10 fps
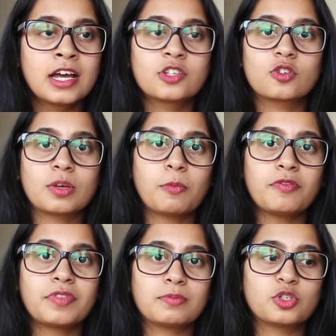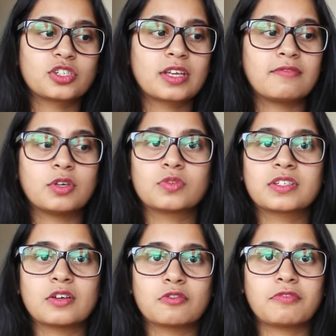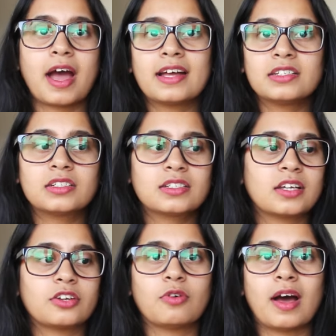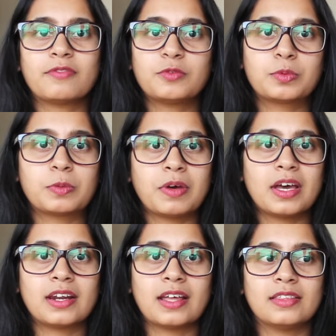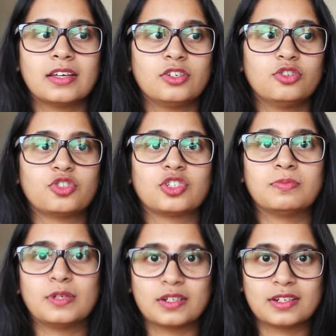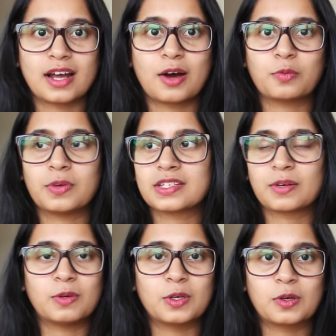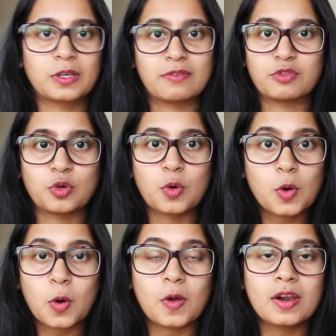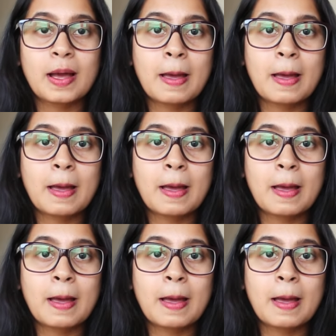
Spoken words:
So some of them just give you a set of answers that you have to prepare and then you just blur it out when someone gives you a call.